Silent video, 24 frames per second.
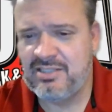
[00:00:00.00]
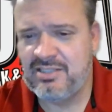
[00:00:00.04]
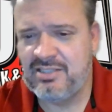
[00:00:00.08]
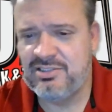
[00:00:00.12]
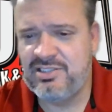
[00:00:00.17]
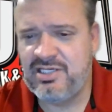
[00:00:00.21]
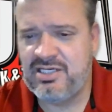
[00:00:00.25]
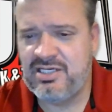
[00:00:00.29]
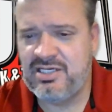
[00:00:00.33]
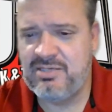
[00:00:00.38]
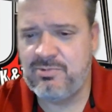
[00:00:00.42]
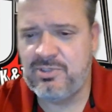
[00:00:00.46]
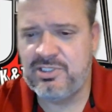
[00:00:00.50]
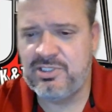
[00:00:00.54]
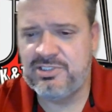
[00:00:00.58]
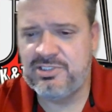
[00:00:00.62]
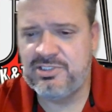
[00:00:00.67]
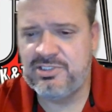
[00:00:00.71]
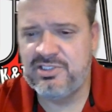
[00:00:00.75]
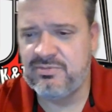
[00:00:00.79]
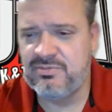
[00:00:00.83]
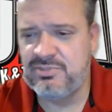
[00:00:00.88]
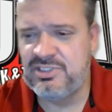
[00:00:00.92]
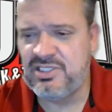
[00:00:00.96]
Don watching
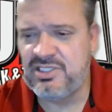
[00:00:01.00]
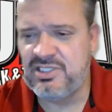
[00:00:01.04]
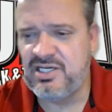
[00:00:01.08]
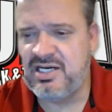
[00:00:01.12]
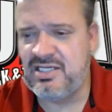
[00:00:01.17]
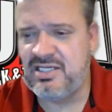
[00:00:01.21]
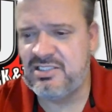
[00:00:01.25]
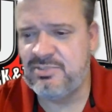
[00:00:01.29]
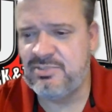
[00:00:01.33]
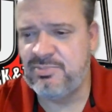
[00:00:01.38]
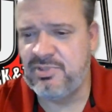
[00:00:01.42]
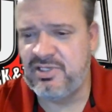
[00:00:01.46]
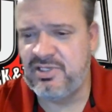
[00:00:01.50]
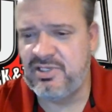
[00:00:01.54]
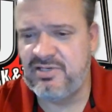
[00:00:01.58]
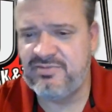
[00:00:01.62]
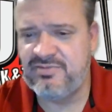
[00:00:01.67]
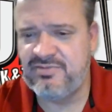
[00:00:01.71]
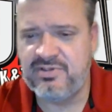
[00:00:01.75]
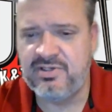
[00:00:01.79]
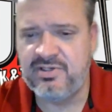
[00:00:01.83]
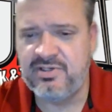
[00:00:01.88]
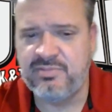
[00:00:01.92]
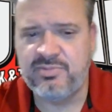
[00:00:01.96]
from Scotts Bluff,
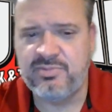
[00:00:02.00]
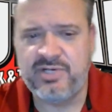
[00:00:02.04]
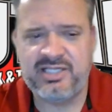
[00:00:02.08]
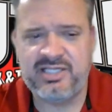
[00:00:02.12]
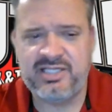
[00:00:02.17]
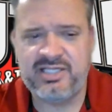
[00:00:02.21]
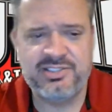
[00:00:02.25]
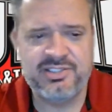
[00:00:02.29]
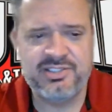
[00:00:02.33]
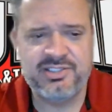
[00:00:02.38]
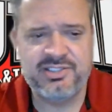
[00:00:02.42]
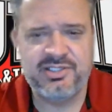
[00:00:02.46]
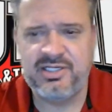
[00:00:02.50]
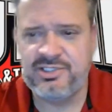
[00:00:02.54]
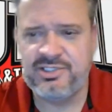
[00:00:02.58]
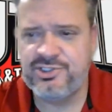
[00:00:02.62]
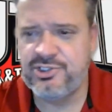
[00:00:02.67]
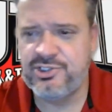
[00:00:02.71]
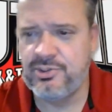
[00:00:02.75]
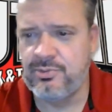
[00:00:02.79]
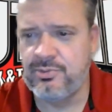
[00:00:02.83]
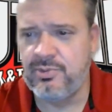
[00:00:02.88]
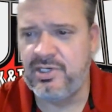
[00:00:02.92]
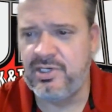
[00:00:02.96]
Nebraska. Not
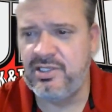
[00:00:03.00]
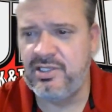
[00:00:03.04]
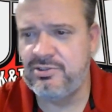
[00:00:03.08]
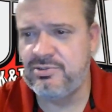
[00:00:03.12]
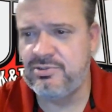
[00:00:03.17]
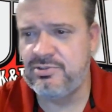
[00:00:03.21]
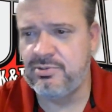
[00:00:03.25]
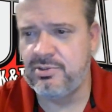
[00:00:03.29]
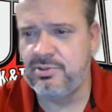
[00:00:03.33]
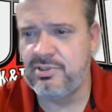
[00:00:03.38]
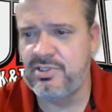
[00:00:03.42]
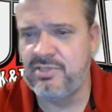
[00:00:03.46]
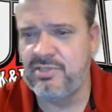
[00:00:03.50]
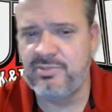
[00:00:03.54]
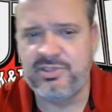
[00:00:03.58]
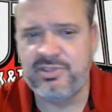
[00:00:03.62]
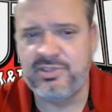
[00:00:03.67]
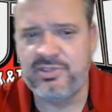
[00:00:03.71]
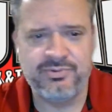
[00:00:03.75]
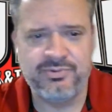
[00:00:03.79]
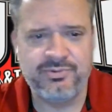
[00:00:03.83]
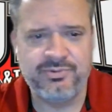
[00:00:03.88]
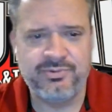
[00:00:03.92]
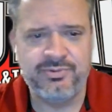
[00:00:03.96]
sure why those weren't coming
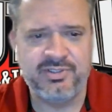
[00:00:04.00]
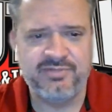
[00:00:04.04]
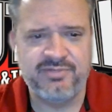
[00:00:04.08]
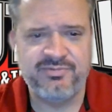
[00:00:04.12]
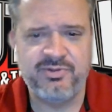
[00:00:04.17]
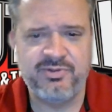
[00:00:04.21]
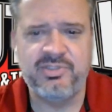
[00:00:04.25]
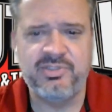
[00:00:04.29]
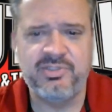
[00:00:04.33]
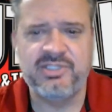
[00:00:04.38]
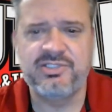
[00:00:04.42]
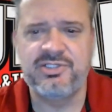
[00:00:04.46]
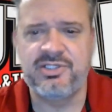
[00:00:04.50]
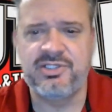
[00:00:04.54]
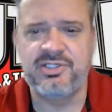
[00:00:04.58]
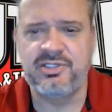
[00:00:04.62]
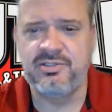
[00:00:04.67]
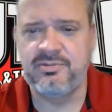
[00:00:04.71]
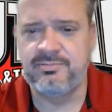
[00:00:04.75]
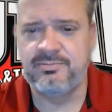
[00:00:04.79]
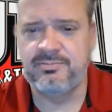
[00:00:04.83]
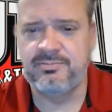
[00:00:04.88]
through there a few minutes ago.